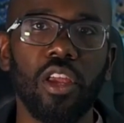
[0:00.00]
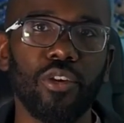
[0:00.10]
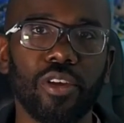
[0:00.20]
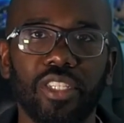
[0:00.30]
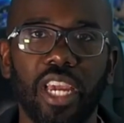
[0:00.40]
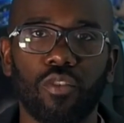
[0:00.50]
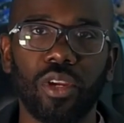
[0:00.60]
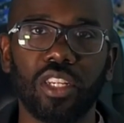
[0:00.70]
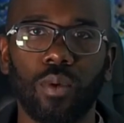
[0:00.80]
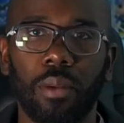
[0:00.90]
You can check
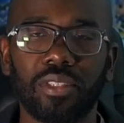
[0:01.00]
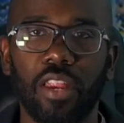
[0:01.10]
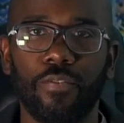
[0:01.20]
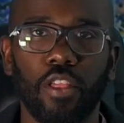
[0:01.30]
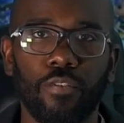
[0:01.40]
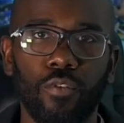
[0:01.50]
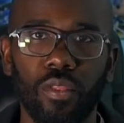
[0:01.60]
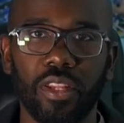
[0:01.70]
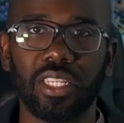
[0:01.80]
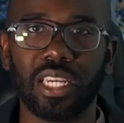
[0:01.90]
Ring's website for the full
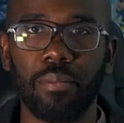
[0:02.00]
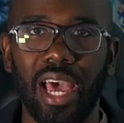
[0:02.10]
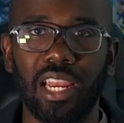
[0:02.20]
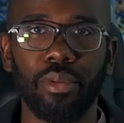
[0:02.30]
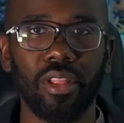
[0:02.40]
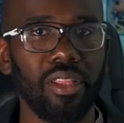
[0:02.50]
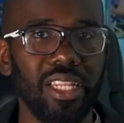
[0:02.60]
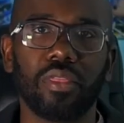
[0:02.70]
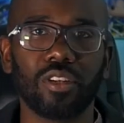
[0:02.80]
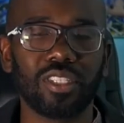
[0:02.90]
list of compatibility.
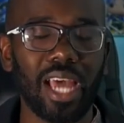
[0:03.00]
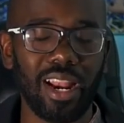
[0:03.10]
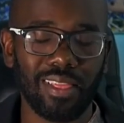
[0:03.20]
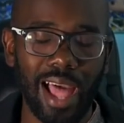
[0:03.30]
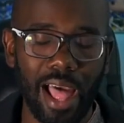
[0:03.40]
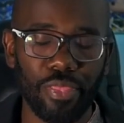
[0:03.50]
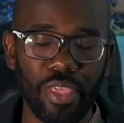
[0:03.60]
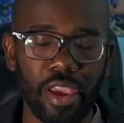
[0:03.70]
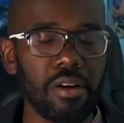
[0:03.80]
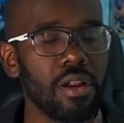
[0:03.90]
There's not a lot
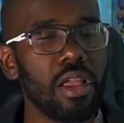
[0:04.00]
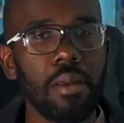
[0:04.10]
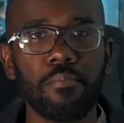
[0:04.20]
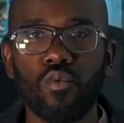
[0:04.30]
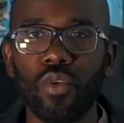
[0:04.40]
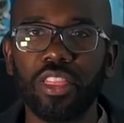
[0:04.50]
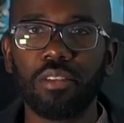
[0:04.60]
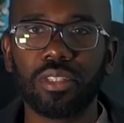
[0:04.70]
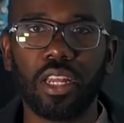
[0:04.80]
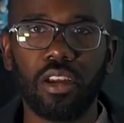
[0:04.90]
there, but Ring
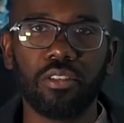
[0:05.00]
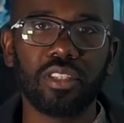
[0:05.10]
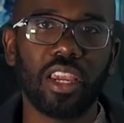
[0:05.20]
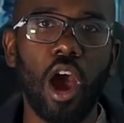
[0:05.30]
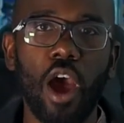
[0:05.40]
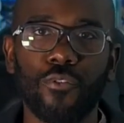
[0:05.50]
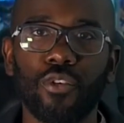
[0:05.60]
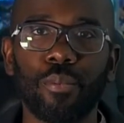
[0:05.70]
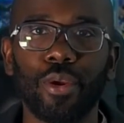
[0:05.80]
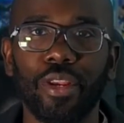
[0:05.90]
themselves, they offer
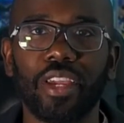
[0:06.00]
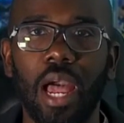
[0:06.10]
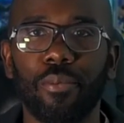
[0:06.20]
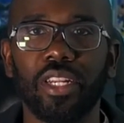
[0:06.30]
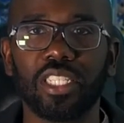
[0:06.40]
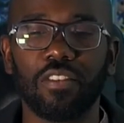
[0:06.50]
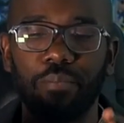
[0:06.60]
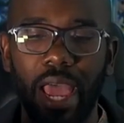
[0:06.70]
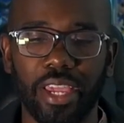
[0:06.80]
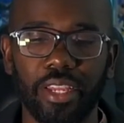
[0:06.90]
a pretty comprehensive
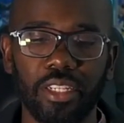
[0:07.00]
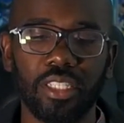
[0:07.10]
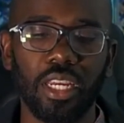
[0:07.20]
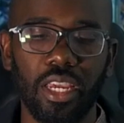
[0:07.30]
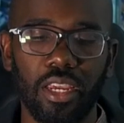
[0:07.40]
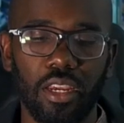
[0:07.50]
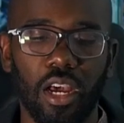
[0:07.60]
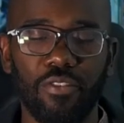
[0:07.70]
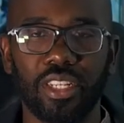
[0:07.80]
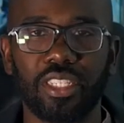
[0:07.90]
package
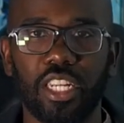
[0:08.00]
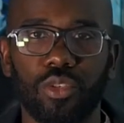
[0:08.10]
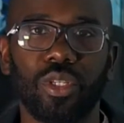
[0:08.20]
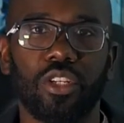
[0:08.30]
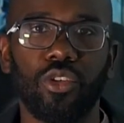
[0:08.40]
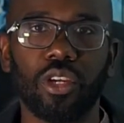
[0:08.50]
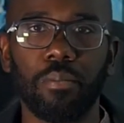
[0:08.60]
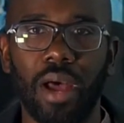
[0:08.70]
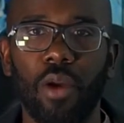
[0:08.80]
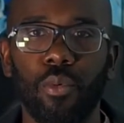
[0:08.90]
of accessories that you can
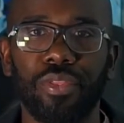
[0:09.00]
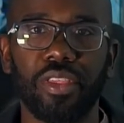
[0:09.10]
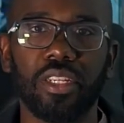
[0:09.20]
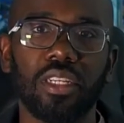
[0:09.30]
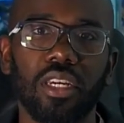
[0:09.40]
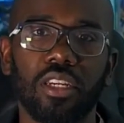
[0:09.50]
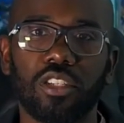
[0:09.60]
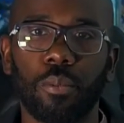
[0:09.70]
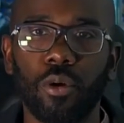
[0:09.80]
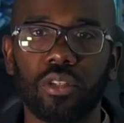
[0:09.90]
buy with this. So
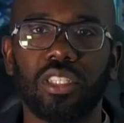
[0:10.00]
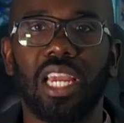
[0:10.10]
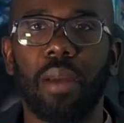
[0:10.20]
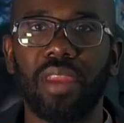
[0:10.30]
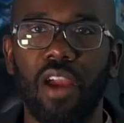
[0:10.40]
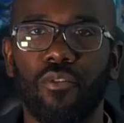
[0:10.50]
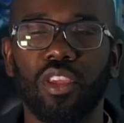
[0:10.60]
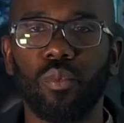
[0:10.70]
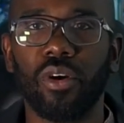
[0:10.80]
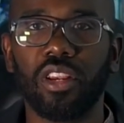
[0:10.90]
personally, I'm not really
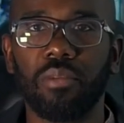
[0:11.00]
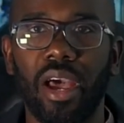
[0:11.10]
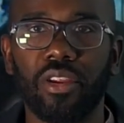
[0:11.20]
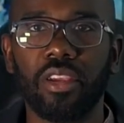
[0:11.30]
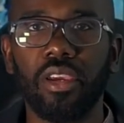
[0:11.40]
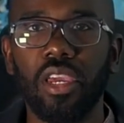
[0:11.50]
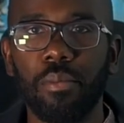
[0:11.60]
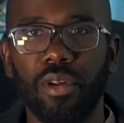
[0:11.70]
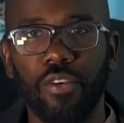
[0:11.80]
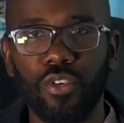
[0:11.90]
worried about it,
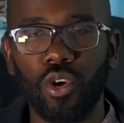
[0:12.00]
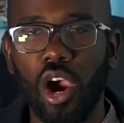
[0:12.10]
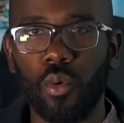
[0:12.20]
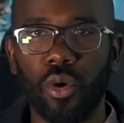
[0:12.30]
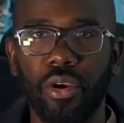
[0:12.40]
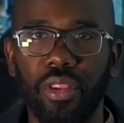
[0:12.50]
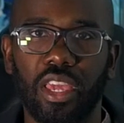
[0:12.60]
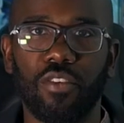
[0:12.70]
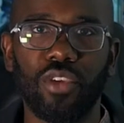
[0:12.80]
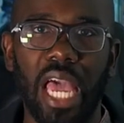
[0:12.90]
but if you are worried, like
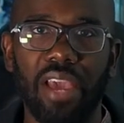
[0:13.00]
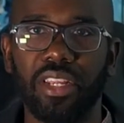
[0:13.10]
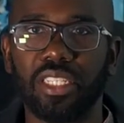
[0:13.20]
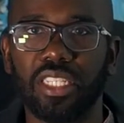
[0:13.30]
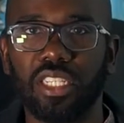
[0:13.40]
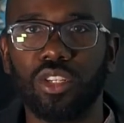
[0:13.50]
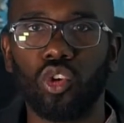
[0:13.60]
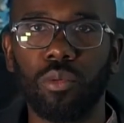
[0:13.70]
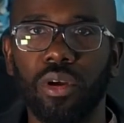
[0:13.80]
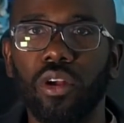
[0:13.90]
if you have an existing
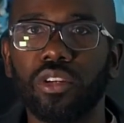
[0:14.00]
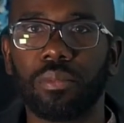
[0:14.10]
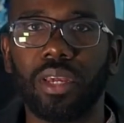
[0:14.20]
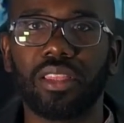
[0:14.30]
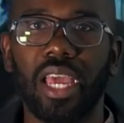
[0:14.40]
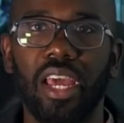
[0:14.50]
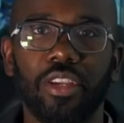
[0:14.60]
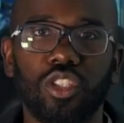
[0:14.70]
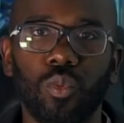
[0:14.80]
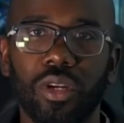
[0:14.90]
doorbell or something like that
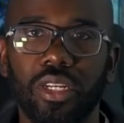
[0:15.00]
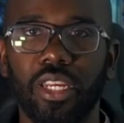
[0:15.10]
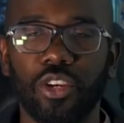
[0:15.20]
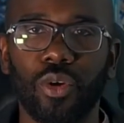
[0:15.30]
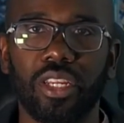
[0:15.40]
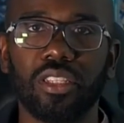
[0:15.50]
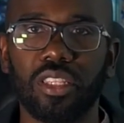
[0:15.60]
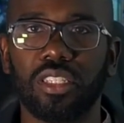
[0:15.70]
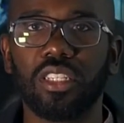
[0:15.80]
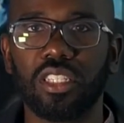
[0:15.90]
that you want to integrate into the
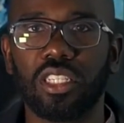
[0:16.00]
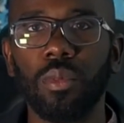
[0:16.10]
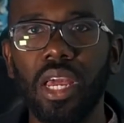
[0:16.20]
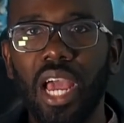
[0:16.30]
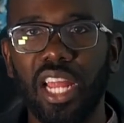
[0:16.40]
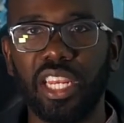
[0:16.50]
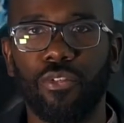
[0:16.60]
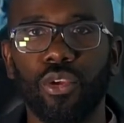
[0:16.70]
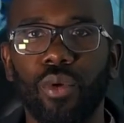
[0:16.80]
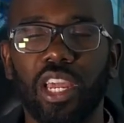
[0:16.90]
system, I
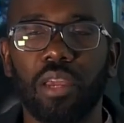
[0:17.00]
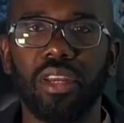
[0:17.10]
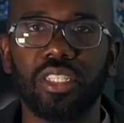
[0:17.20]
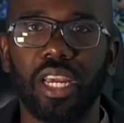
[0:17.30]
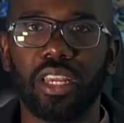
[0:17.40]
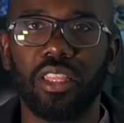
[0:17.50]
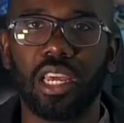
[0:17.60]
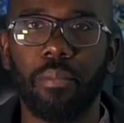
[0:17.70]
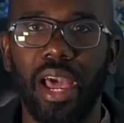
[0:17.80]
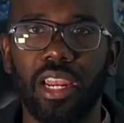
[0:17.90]
definitely recommend checking the
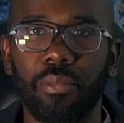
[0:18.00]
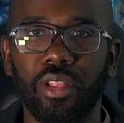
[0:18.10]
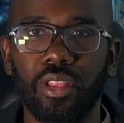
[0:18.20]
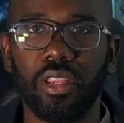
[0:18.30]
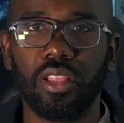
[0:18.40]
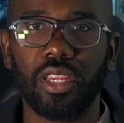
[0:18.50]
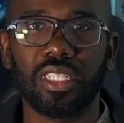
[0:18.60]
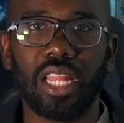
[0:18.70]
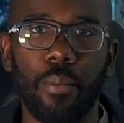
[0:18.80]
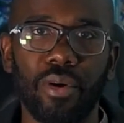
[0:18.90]
compatibility list.
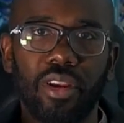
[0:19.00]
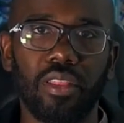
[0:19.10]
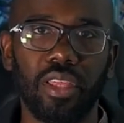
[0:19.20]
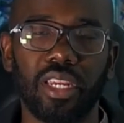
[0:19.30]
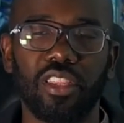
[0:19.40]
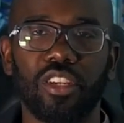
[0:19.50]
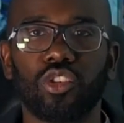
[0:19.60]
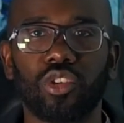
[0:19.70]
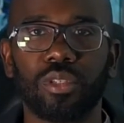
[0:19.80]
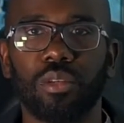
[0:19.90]
I'll put a link in the
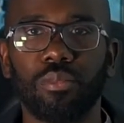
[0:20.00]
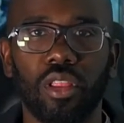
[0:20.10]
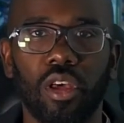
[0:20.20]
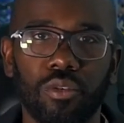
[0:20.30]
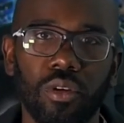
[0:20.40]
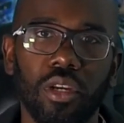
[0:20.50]
description below.